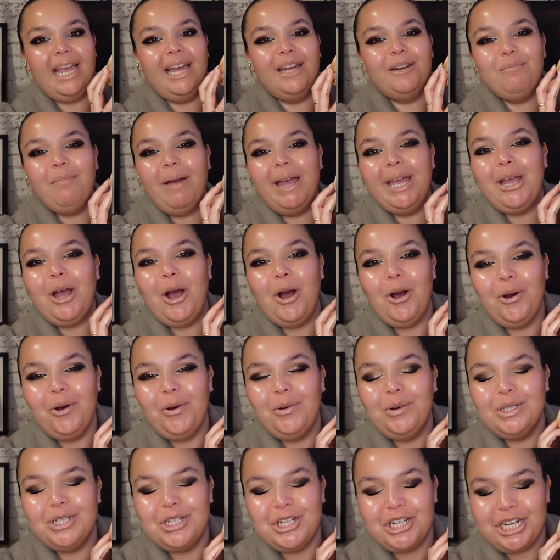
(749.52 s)
And my
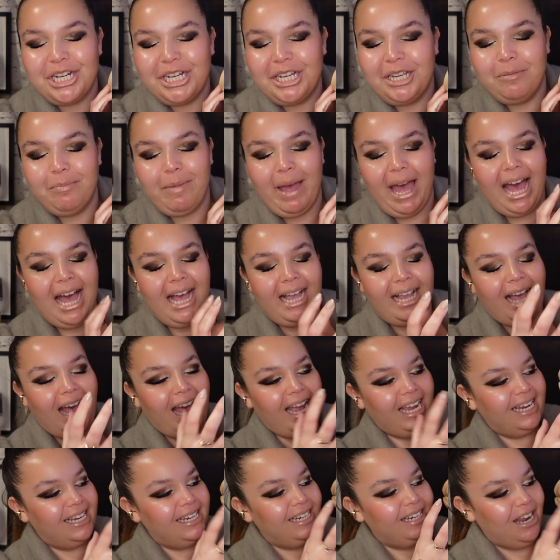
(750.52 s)
OG bag,
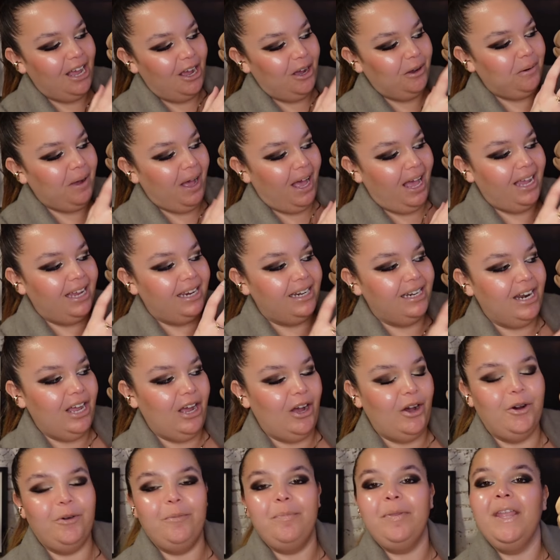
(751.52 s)
I know, I
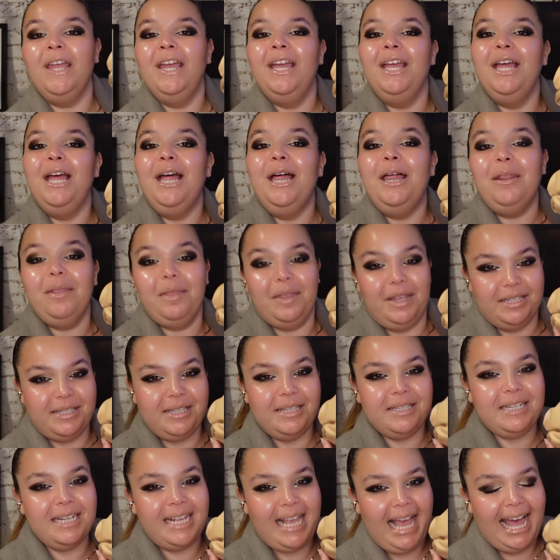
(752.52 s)
know. This
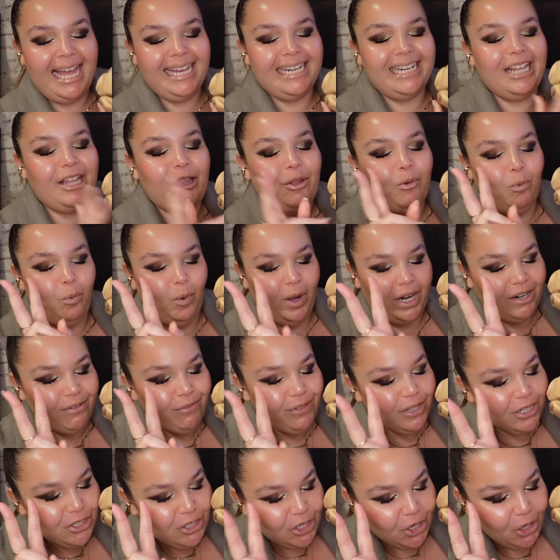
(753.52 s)
is again one of
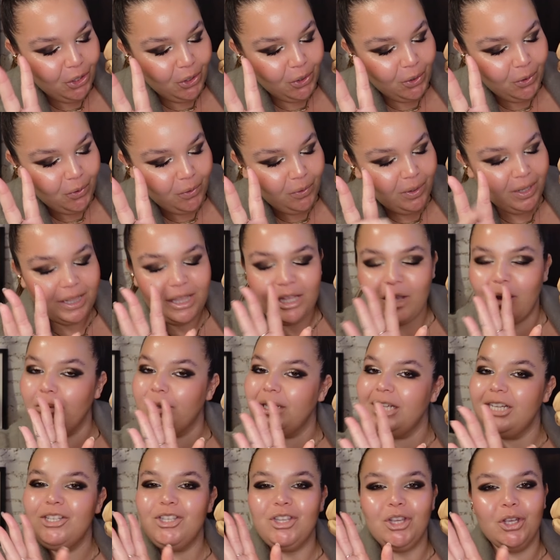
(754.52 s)
the two, the
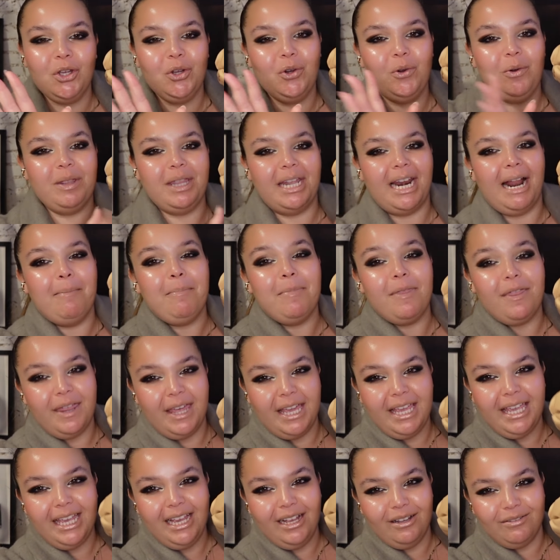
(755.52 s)
only two that I'm
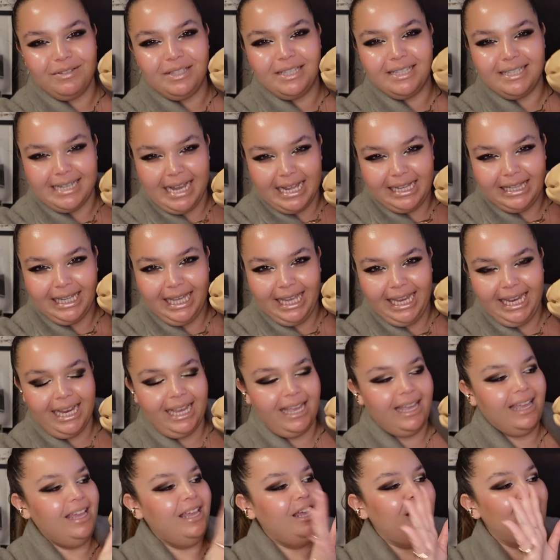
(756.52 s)
thinking of selling.
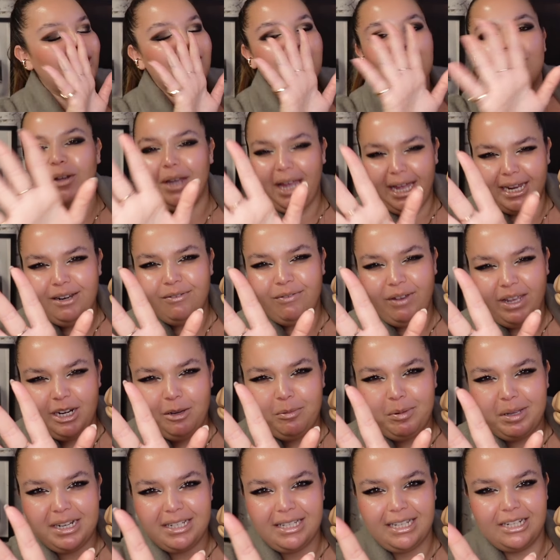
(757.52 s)
So again, if
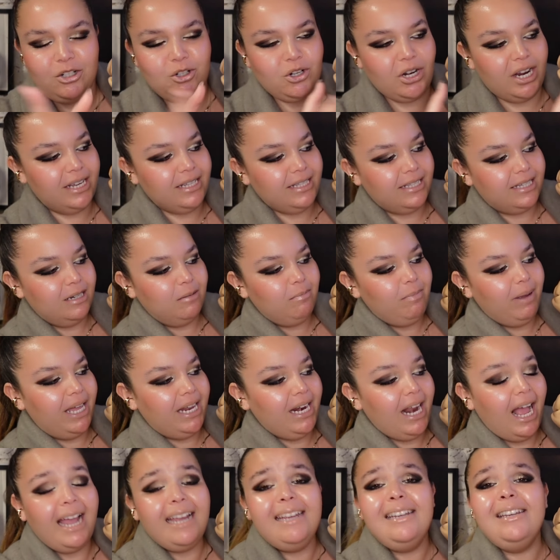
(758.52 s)
anybody's interested,
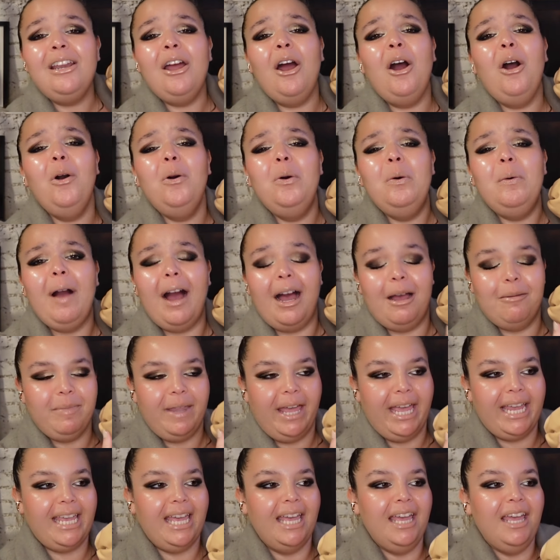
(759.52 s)
but I know I'm
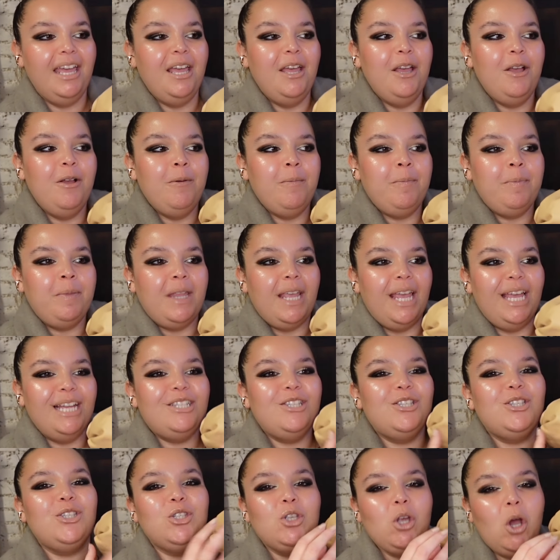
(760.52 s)
like,
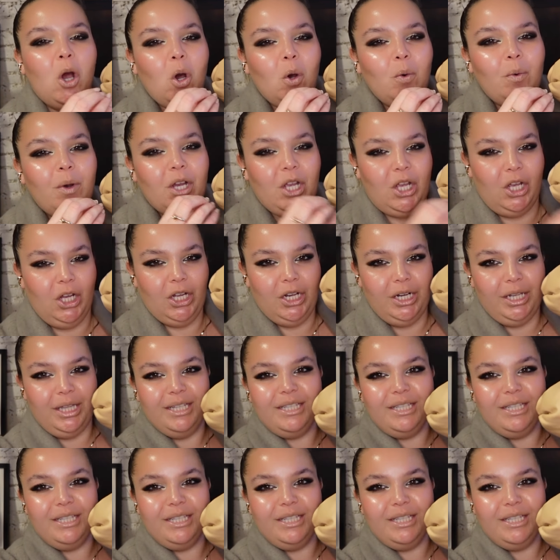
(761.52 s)
it's so good.